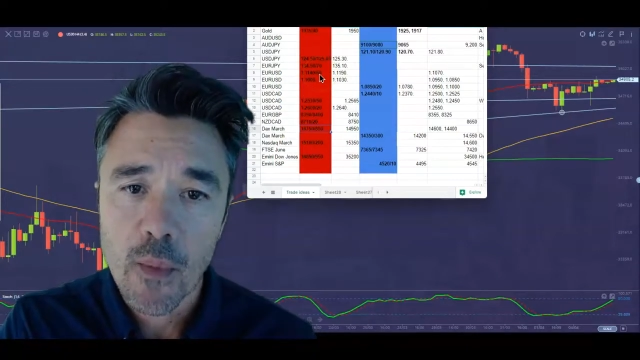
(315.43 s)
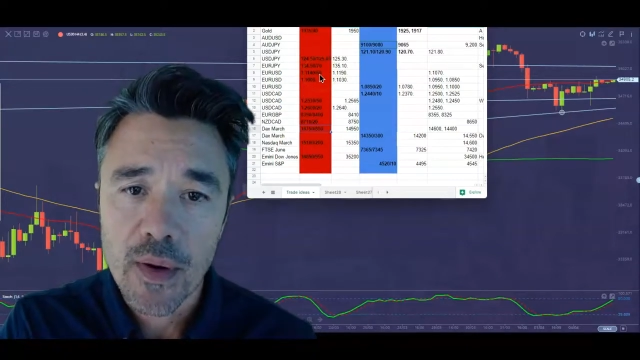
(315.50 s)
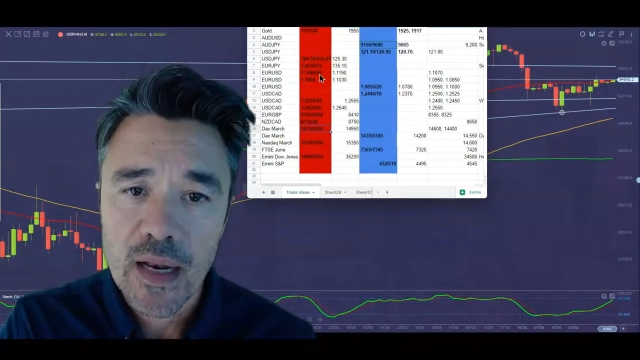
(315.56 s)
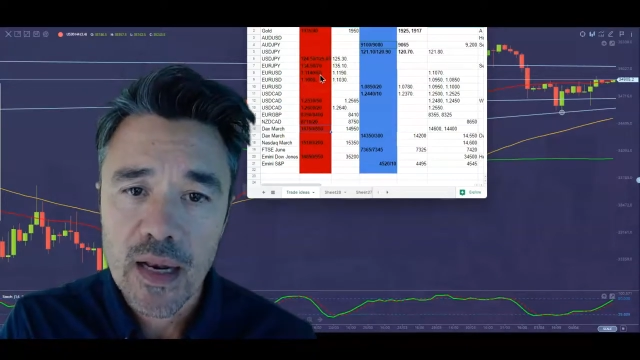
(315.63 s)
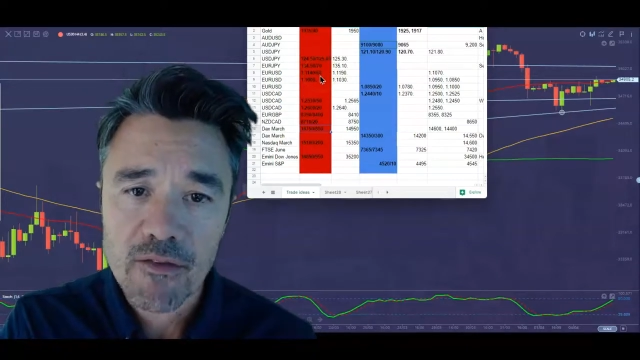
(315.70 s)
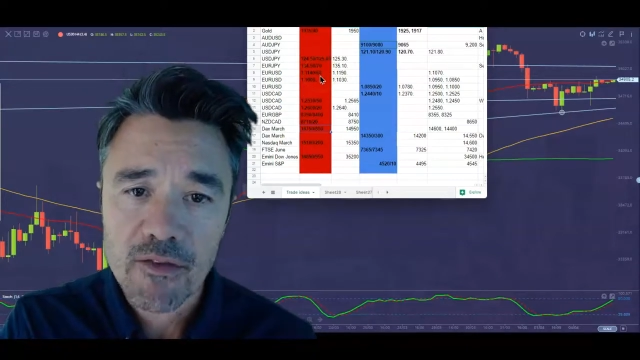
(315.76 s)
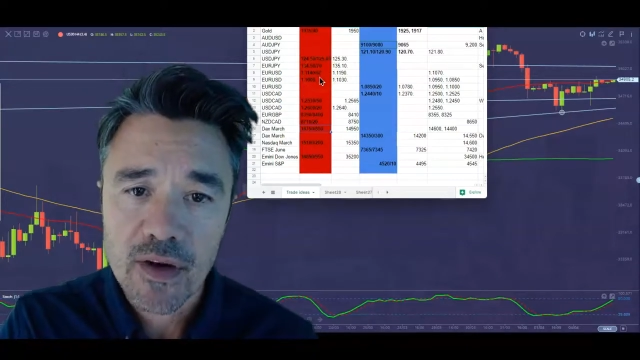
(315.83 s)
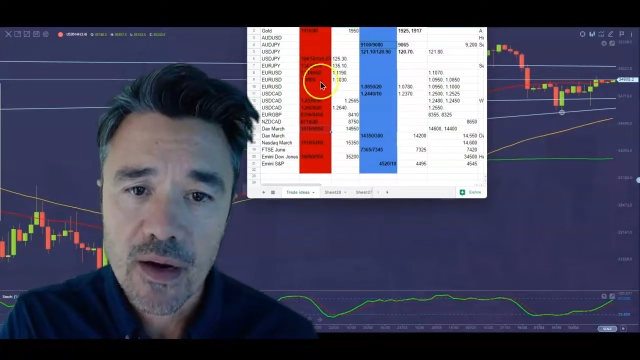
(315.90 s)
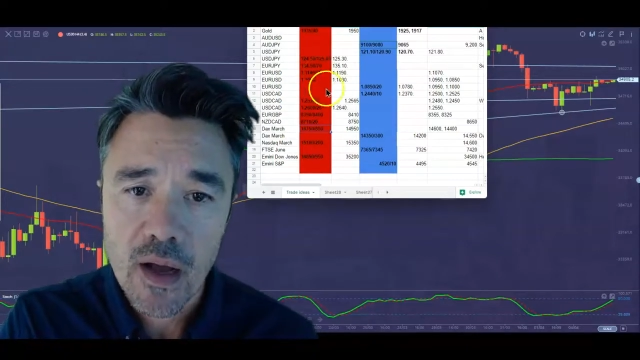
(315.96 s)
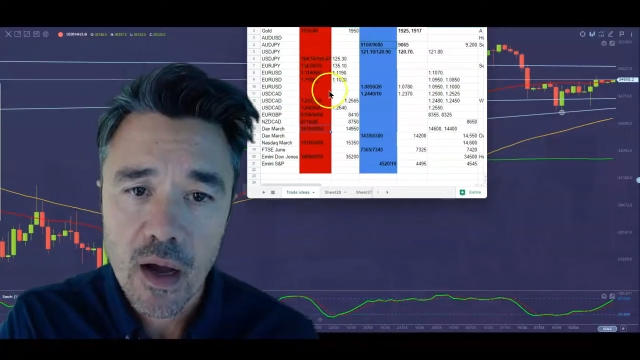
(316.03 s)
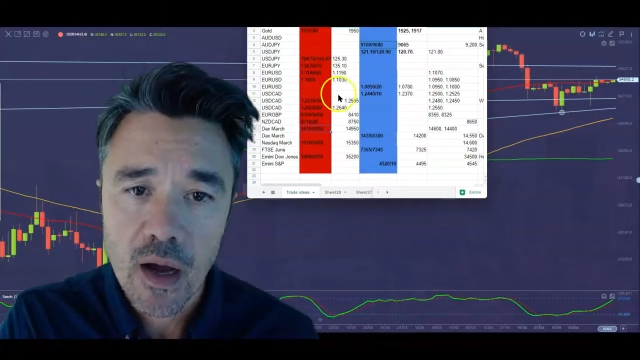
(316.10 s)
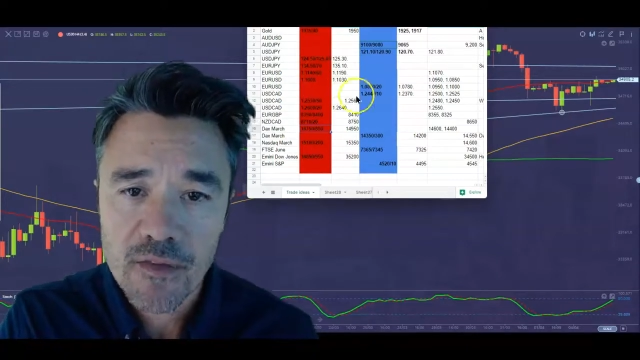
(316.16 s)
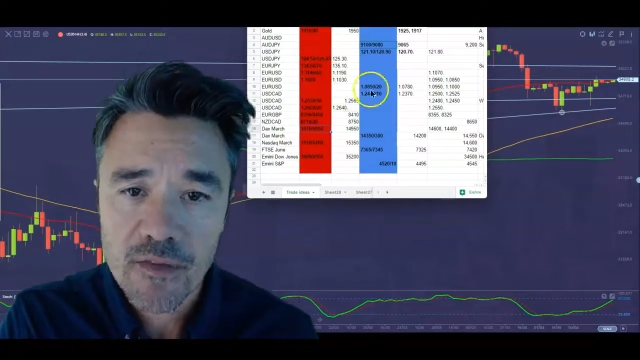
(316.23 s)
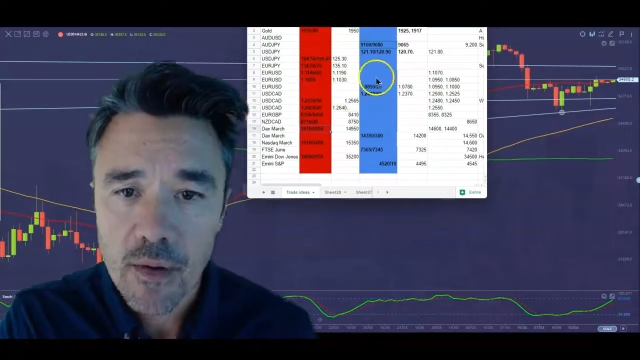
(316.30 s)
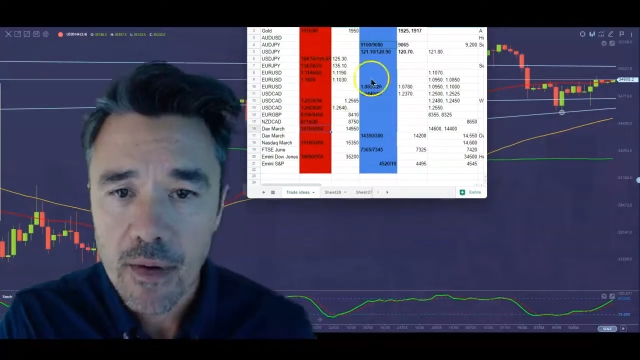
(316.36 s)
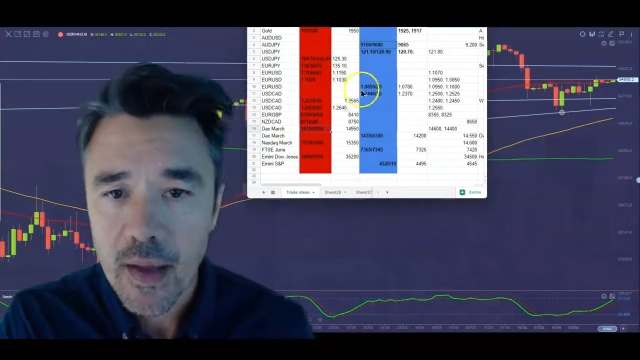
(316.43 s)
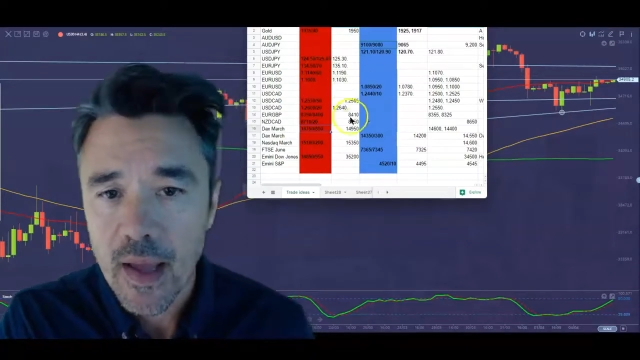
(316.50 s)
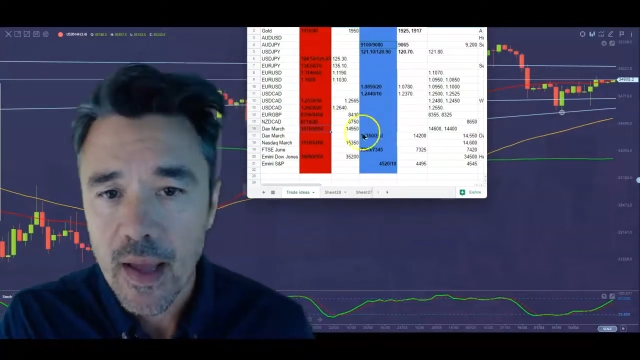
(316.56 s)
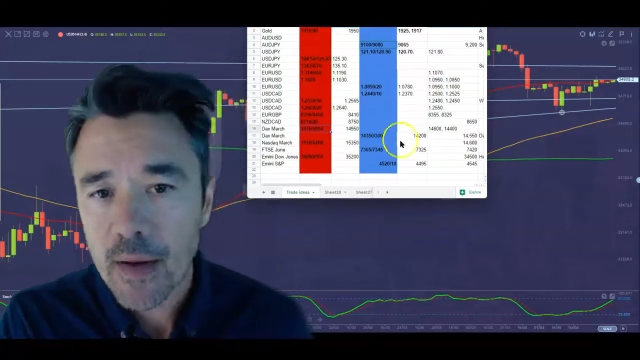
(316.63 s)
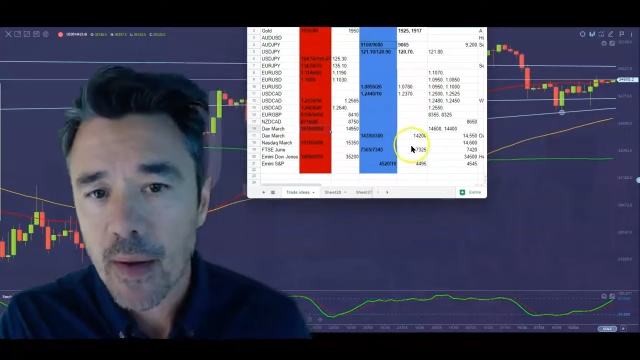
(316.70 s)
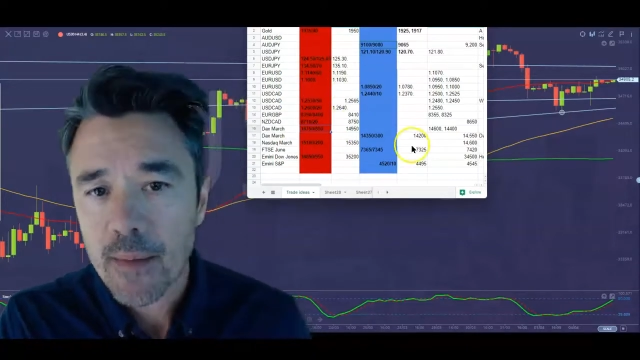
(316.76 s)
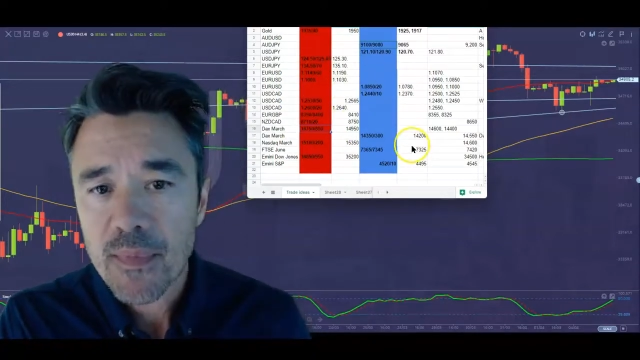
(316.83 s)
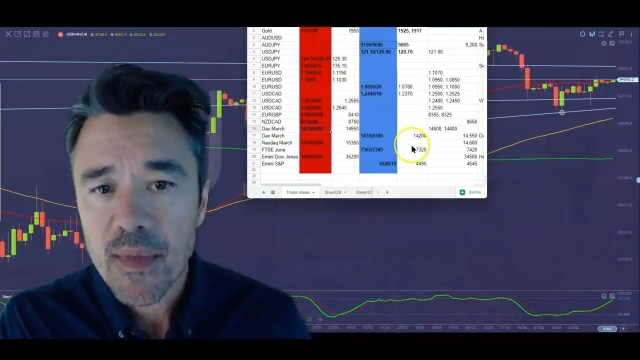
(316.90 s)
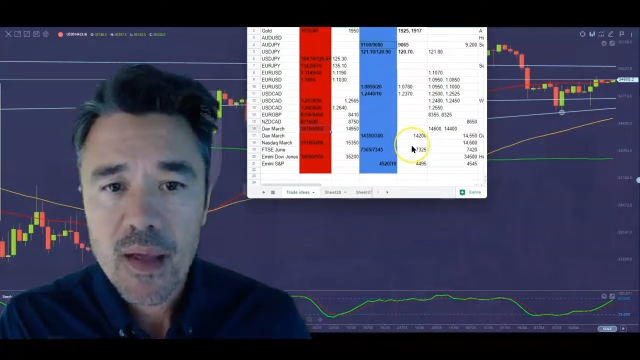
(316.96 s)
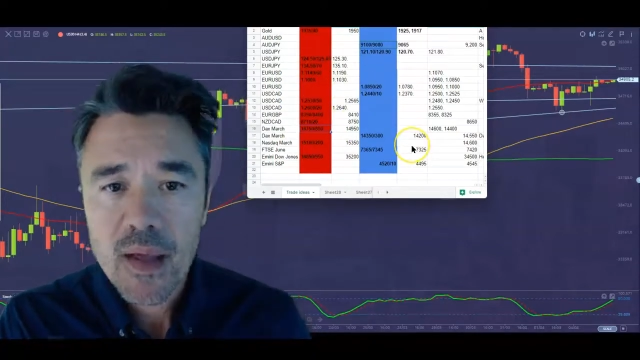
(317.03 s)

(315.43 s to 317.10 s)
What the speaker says: 111.5 area. Anyway,